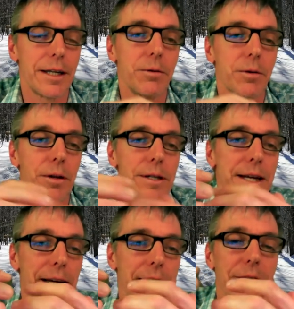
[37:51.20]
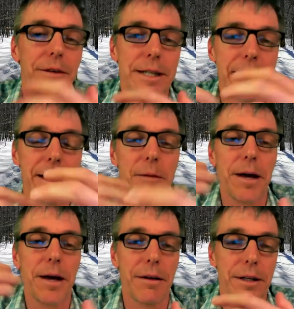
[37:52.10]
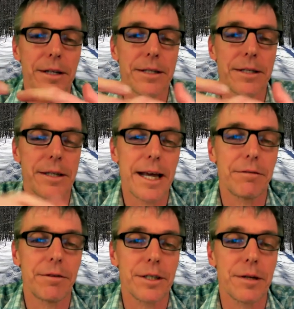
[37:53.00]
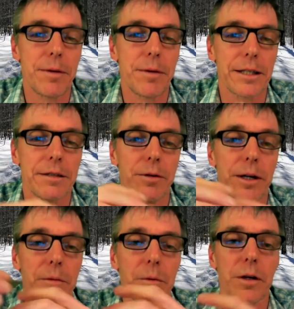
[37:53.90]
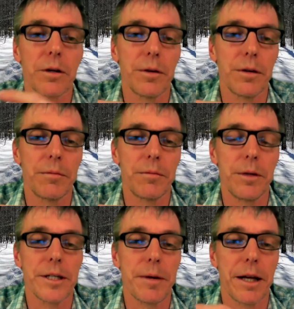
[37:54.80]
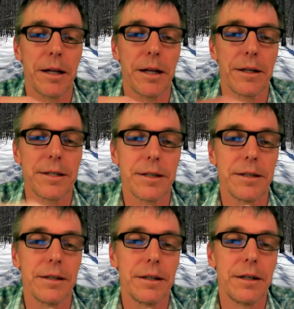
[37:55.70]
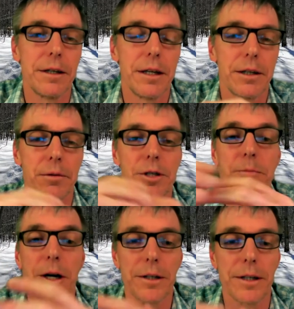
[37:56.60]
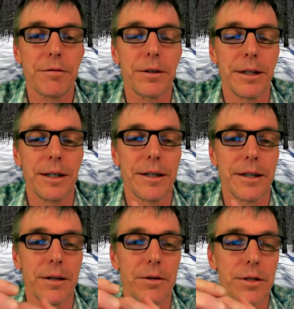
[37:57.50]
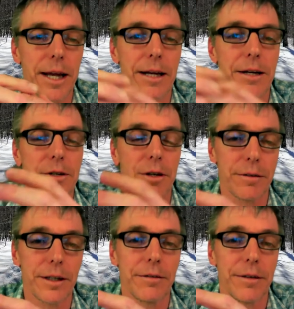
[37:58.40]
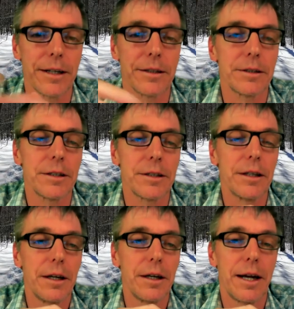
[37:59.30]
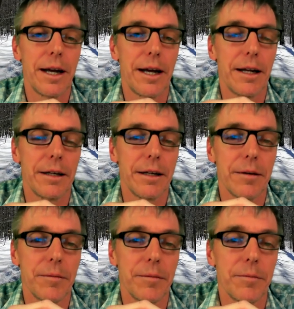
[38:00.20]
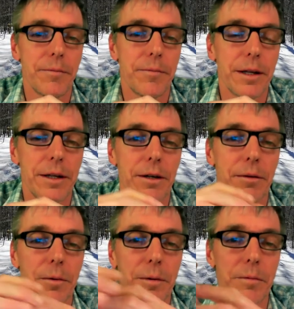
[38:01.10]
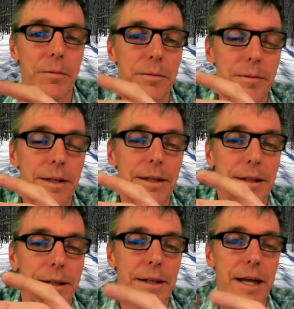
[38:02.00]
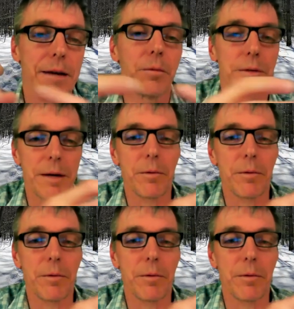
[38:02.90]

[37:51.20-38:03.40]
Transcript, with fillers: and do all these activities that end up having these, these adverse impacts. If we can work with municipalities to, to respond differently to those catastrophic events, and um, you know, we, then we'll,